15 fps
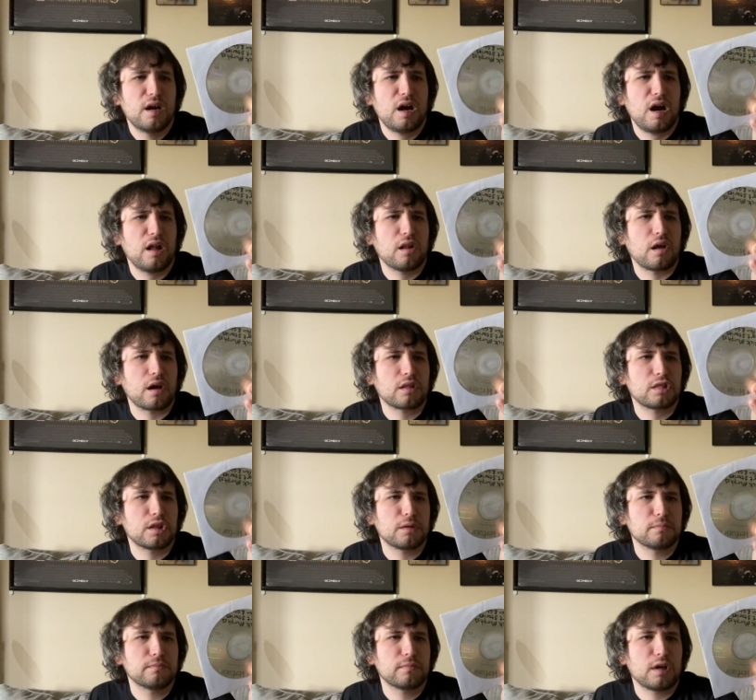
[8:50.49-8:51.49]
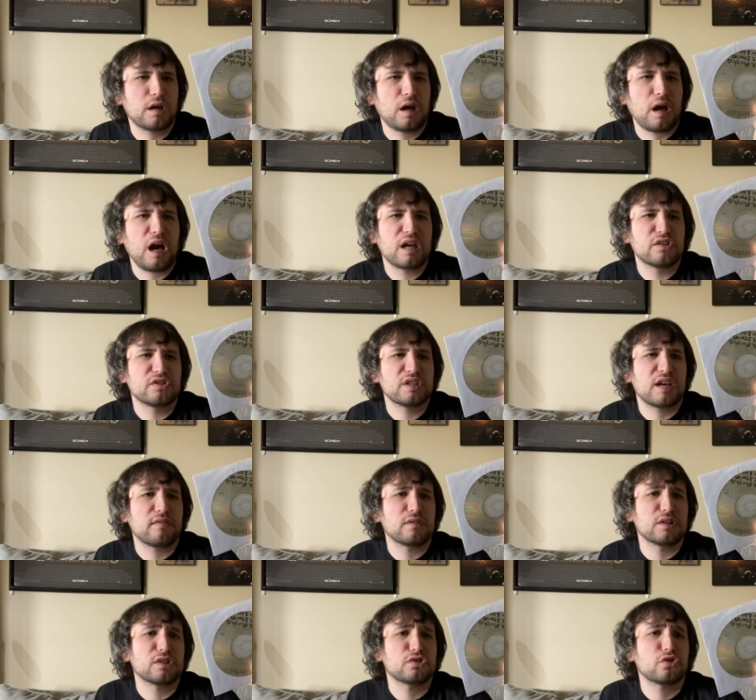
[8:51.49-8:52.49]
I like them. I, I just
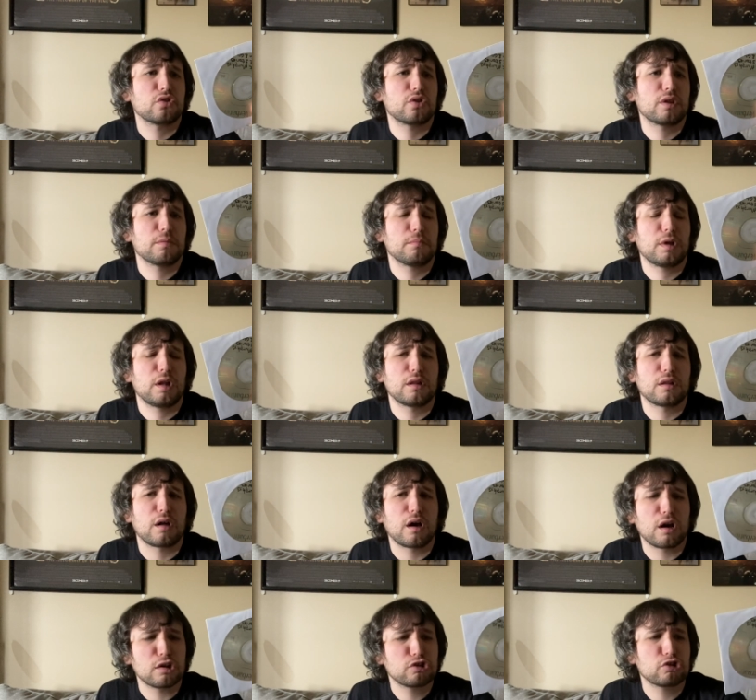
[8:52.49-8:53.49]
haven't listened to them a lot,